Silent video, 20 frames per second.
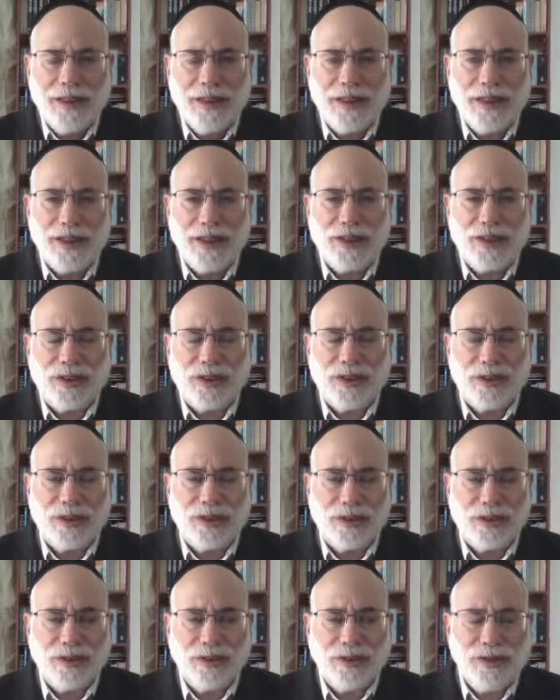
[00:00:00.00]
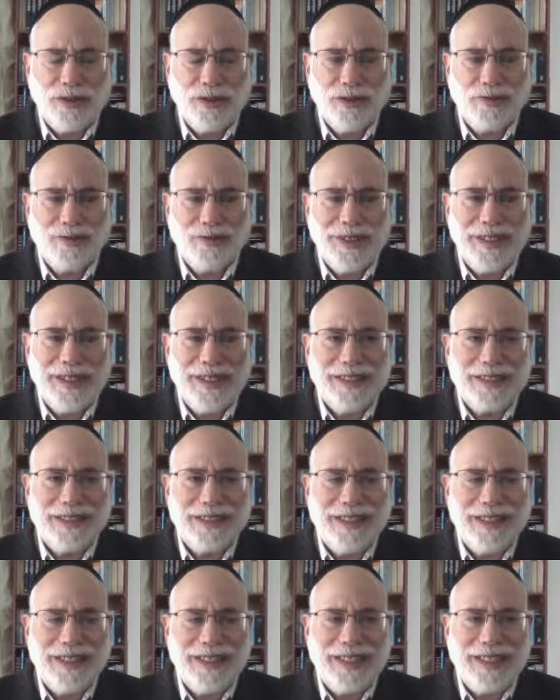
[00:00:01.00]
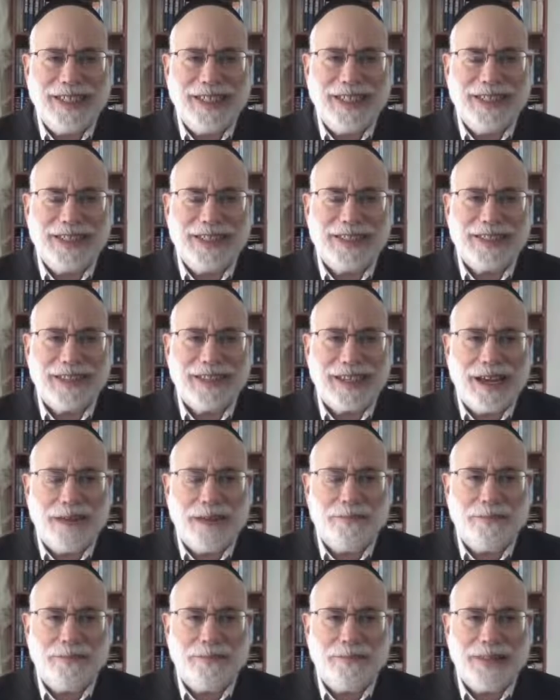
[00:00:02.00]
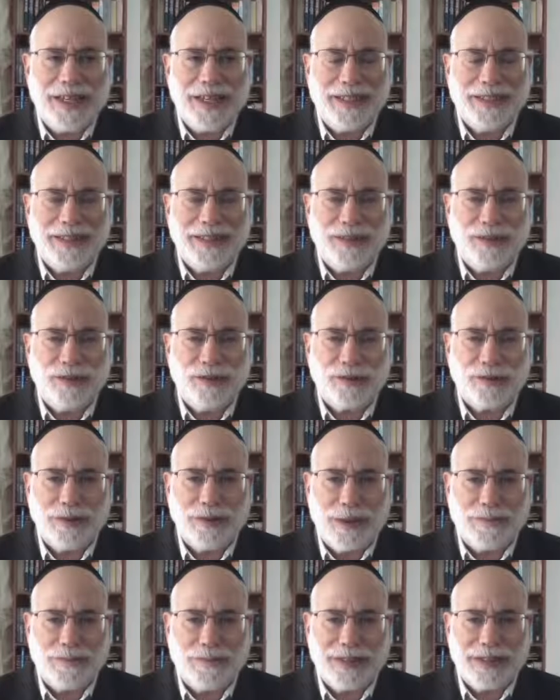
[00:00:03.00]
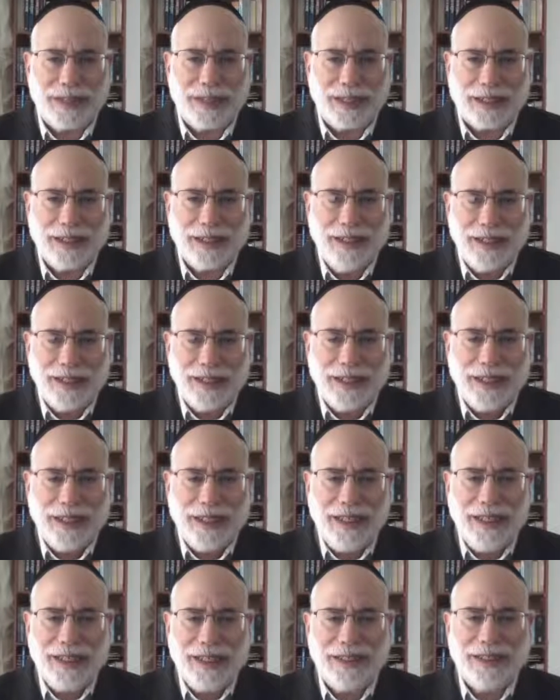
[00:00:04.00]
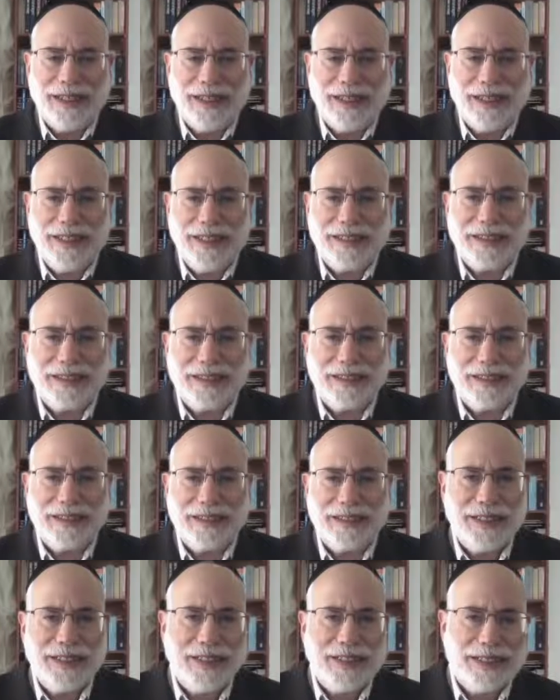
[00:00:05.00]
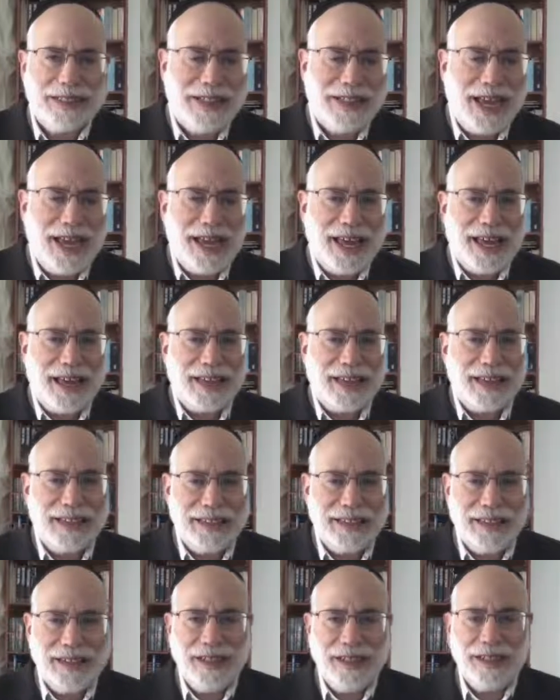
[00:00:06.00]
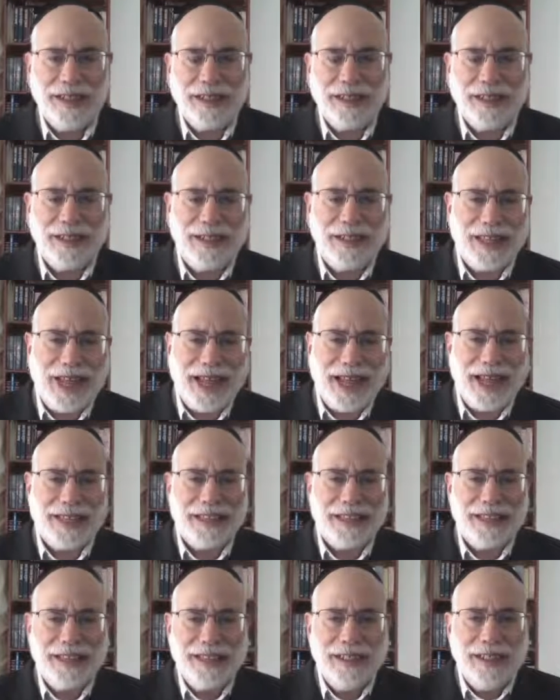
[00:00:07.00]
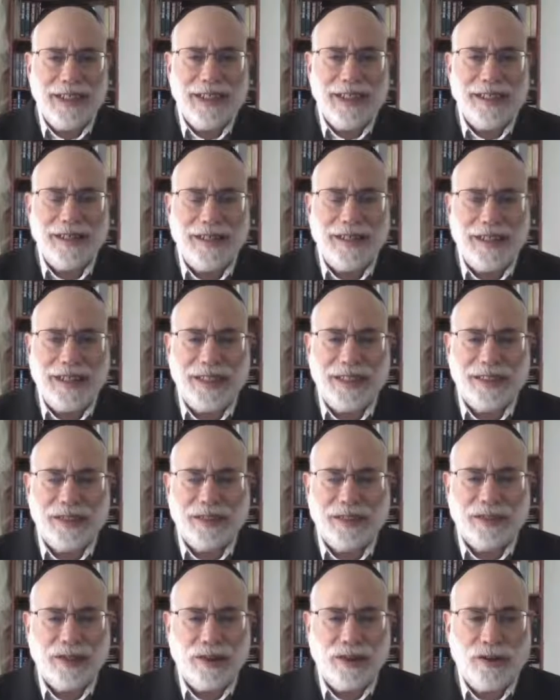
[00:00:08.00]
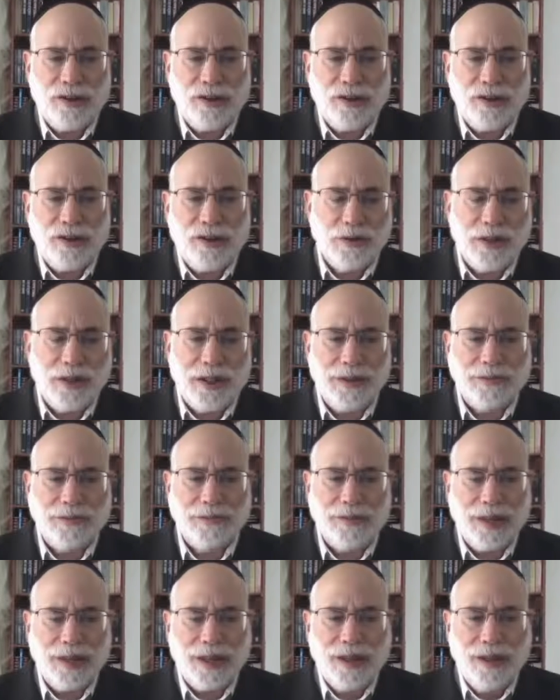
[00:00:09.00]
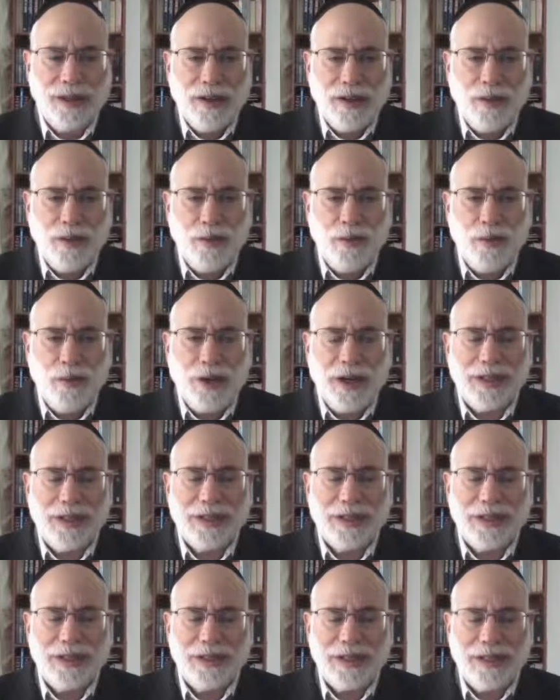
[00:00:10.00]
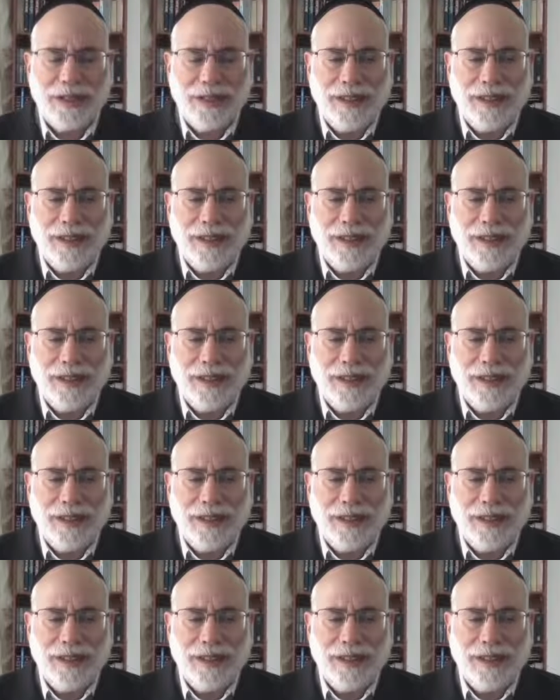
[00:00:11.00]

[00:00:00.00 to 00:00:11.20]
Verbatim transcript: The third reason is a bit cryptic, and it's the day that the Torah was